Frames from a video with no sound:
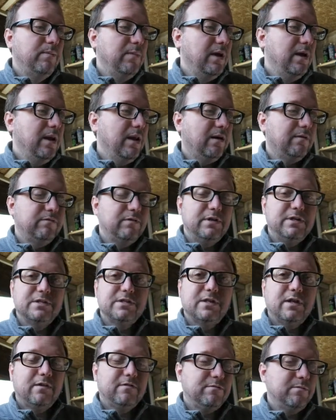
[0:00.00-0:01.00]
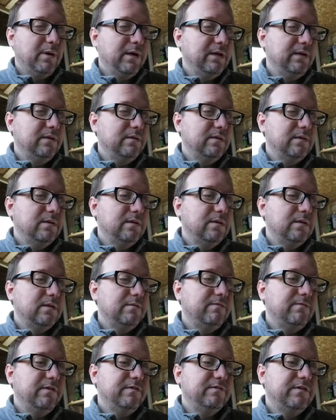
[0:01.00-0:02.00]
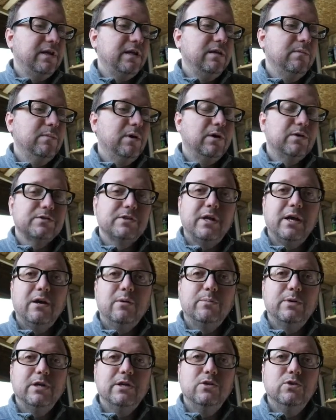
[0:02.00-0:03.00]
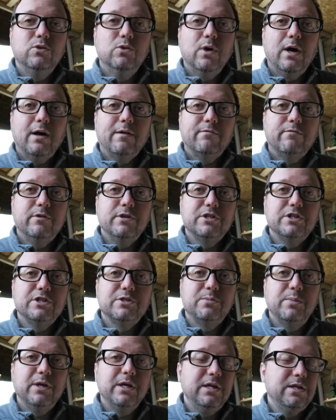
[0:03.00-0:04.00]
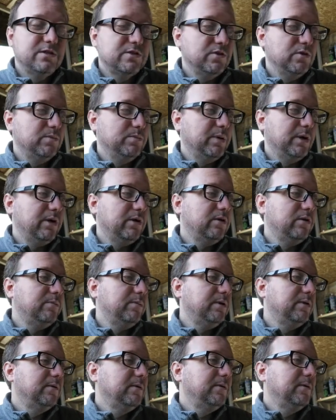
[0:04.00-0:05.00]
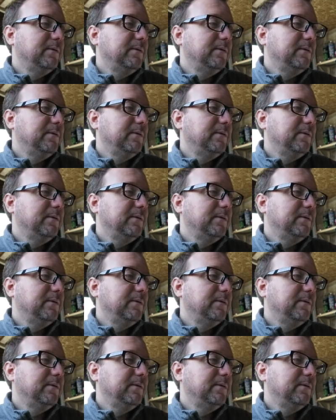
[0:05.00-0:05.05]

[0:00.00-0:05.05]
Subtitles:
Lovely stuff, mate. 15 miles an hour being your average speed. Superb.